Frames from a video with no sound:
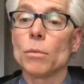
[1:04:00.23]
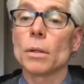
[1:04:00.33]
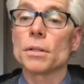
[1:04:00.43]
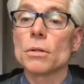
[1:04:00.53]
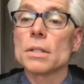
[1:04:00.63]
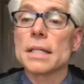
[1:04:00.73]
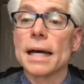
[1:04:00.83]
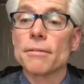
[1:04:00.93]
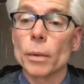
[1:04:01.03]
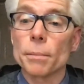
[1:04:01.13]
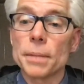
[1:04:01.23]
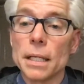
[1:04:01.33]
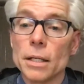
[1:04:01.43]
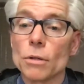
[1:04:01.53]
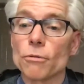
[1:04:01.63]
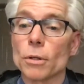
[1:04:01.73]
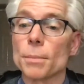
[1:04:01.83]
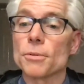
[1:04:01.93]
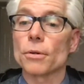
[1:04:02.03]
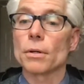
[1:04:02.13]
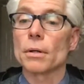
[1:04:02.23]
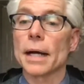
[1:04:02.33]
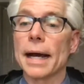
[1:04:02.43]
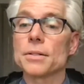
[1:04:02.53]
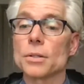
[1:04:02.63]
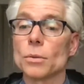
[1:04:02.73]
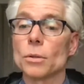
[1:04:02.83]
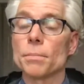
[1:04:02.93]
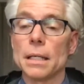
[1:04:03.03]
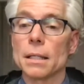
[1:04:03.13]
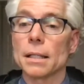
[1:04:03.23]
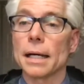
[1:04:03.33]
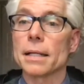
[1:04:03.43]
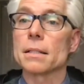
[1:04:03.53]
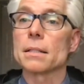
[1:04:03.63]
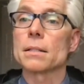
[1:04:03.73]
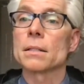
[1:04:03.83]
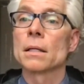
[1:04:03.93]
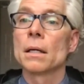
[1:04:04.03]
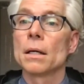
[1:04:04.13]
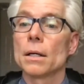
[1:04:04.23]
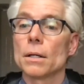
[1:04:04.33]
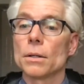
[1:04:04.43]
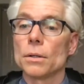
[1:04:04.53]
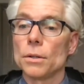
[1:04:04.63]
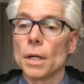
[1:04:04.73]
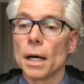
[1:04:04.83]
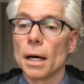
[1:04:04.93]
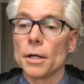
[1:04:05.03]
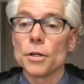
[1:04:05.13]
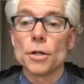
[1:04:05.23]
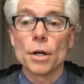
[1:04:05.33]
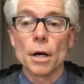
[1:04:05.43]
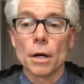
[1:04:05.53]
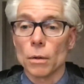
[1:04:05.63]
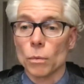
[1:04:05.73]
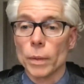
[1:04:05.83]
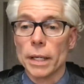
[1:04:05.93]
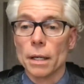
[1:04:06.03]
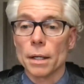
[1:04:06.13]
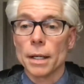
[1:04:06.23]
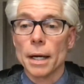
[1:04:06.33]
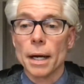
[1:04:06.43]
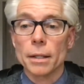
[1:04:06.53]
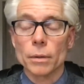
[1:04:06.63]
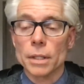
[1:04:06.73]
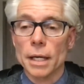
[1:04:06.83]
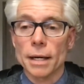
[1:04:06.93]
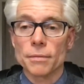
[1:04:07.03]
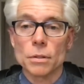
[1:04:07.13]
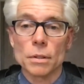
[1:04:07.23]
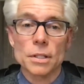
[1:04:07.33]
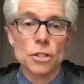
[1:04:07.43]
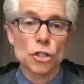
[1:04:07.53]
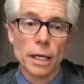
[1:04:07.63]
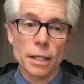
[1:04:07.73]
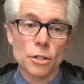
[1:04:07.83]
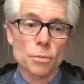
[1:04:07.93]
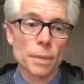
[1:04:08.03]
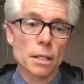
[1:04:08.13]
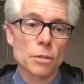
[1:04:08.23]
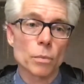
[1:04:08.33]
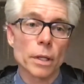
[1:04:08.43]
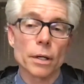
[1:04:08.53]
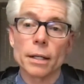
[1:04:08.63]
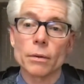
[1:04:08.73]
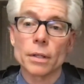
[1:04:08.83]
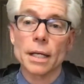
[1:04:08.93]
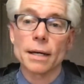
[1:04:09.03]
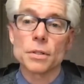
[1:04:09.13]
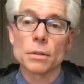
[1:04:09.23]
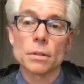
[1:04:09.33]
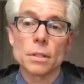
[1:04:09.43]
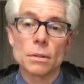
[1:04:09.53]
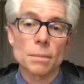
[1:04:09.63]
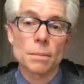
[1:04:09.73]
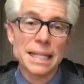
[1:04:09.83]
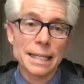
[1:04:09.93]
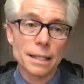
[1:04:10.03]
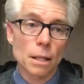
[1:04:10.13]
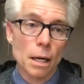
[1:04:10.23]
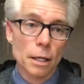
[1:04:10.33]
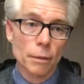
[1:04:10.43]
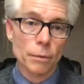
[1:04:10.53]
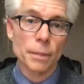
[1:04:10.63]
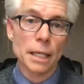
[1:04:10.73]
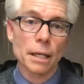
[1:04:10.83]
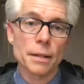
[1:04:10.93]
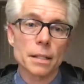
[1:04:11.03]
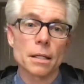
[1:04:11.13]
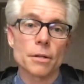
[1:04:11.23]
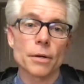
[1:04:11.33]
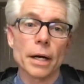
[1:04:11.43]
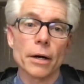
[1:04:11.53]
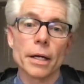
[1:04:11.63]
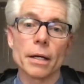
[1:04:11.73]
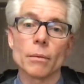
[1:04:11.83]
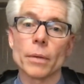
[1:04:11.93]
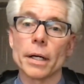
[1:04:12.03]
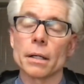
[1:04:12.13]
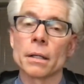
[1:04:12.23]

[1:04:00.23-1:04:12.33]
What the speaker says: students have to wear PE uniforms for at-school PE classes? No, we are not going to have students change, because we are not going to have students use the PE locker room. Again, that's another area where